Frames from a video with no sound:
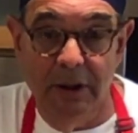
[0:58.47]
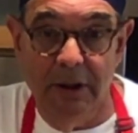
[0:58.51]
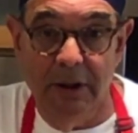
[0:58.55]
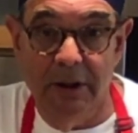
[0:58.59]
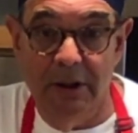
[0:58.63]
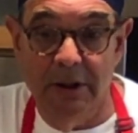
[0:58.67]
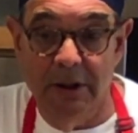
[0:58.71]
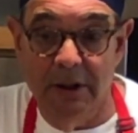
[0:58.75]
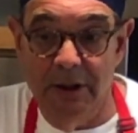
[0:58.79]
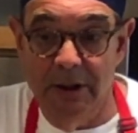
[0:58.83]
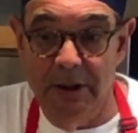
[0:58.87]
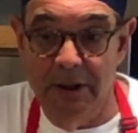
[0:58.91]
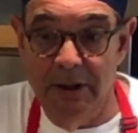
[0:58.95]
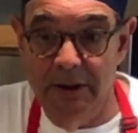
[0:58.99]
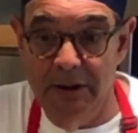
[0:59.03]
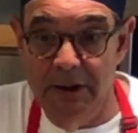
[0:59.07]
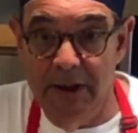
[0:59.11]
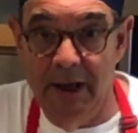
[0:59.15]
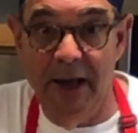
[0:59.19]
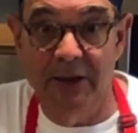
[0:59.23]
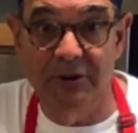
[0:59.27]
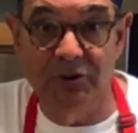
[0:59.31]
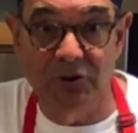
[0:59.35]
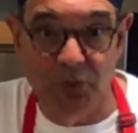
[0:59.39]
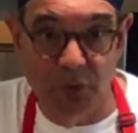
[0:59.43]

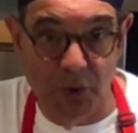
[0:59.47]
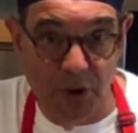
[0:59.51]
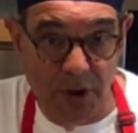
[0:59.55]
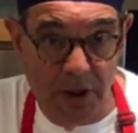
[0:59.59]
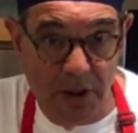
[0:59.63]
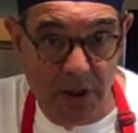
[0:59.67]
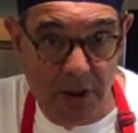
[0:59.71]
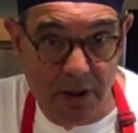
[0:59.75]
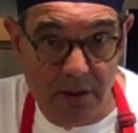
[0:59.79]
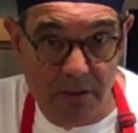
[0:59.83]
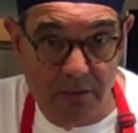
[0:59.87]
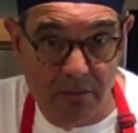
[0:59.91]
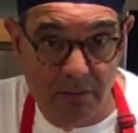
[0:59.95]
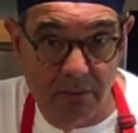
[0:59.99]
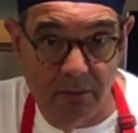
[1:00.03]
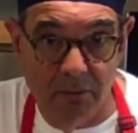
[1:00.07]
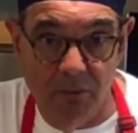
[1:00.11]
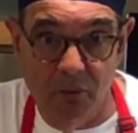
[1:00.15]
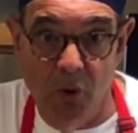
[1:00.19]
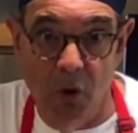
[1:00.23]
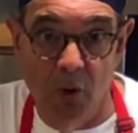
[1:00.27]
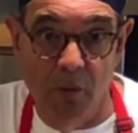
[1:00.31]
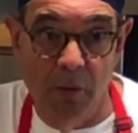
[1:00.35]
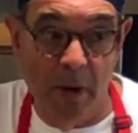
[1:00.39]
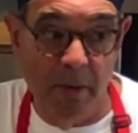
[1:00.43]
last week.
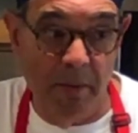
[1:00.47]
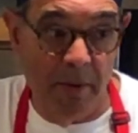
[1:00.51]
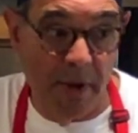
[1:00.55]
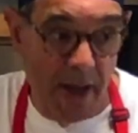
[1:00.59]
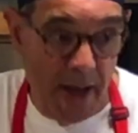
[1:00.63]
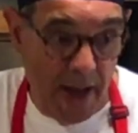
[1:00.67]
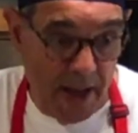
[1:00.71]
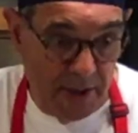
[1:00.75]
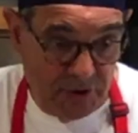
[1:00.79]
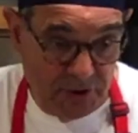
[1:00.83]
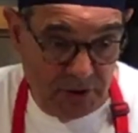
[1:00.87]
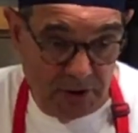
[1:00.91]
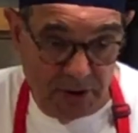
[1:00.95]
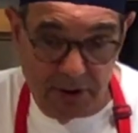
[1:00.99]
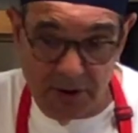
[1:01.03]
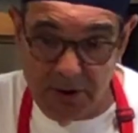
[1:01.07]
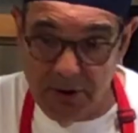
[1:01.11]
Wore my mask.